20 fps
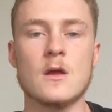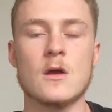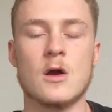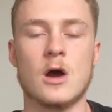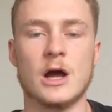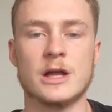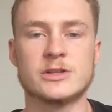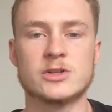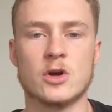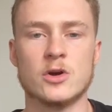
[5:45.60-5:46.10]

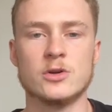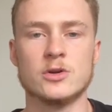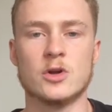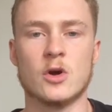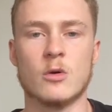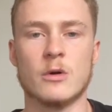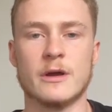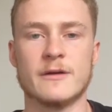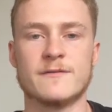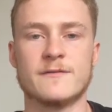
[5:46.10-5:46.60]
I don't
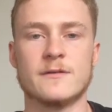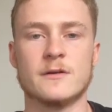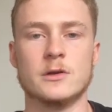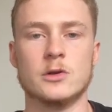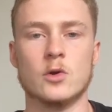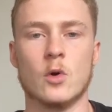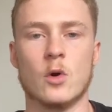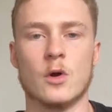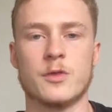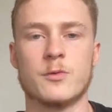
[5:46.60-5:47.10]
know if
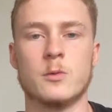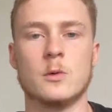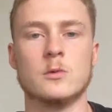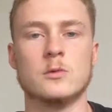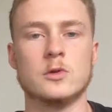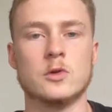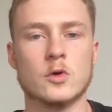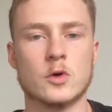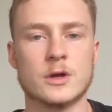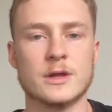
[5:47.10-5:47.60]
North will
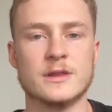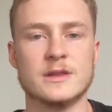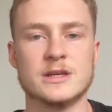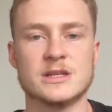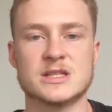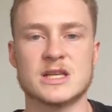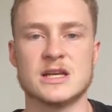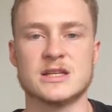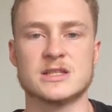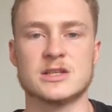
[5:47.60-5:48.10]
look at
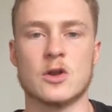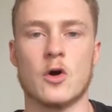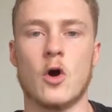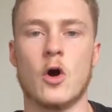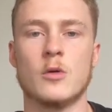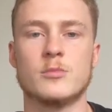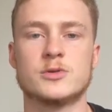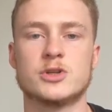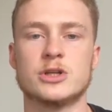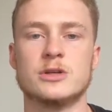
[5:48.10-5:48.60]
this as an
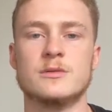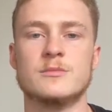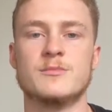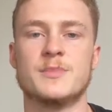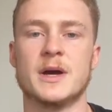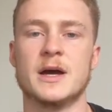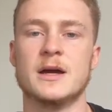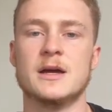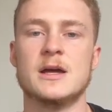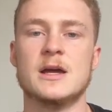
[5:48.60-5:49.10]
option,
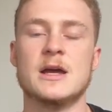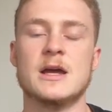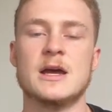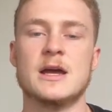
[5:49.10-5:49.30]
but